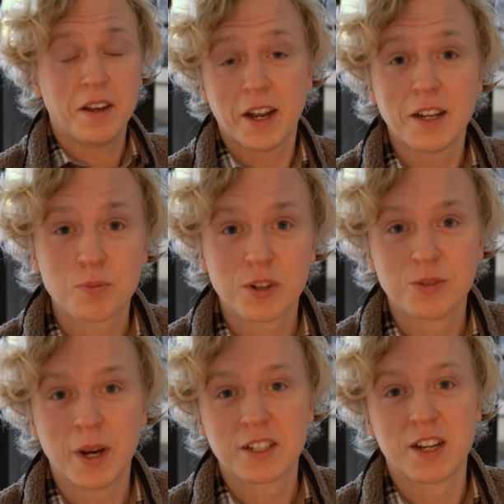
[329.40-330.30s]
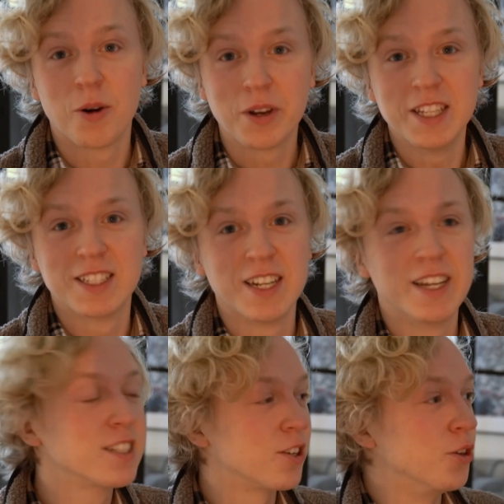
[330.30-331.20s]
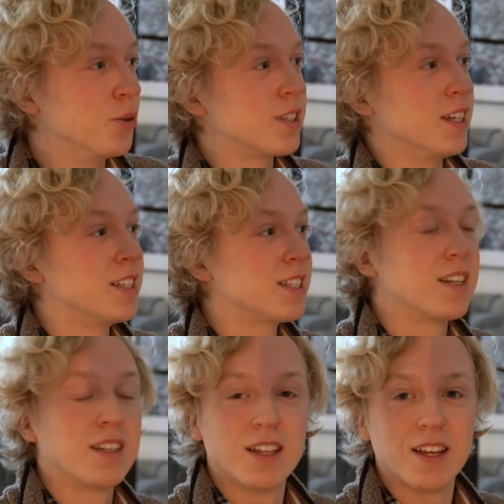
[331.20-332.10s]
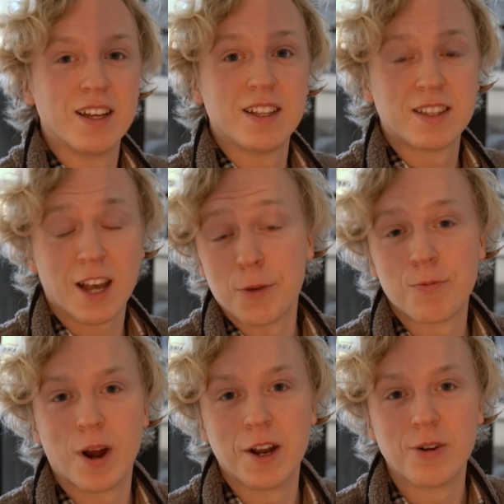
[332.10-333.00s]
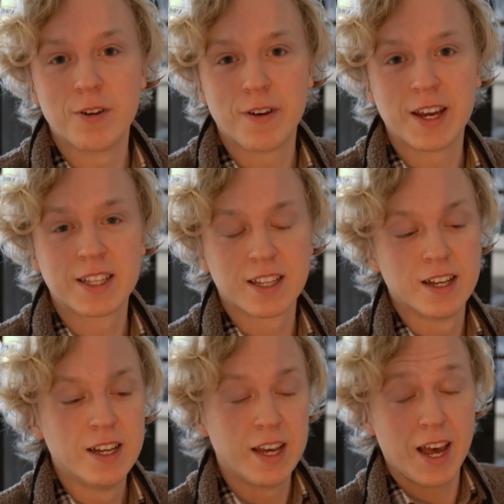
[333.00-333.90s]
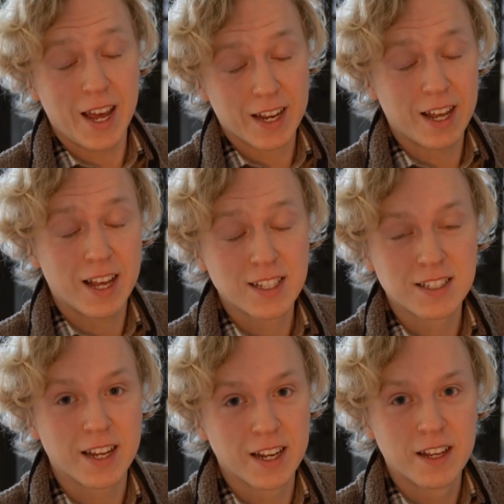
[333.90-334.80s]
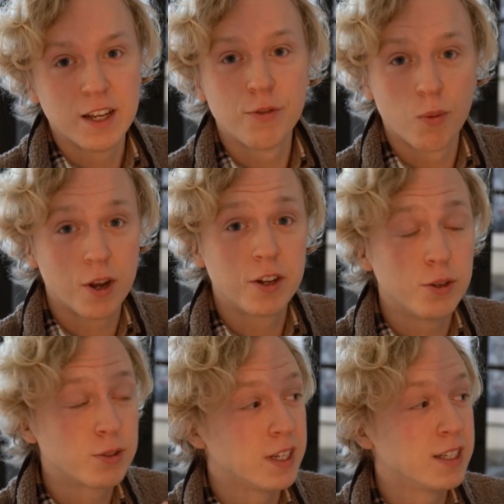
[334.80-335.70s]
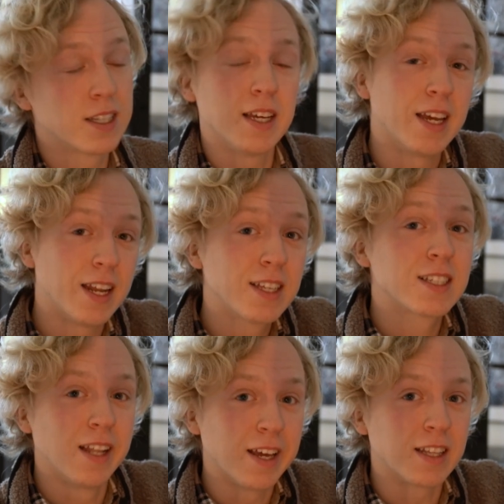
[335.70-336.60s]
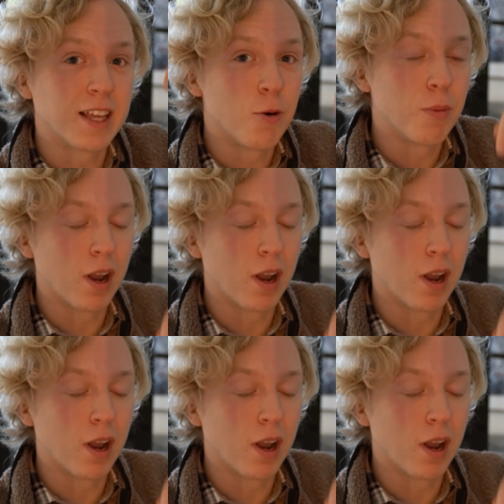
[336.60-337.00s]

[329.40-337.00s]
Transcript: And that is pretty much how easy it is to use this typewriter effect. And as I said, if you want to use this, it is linked down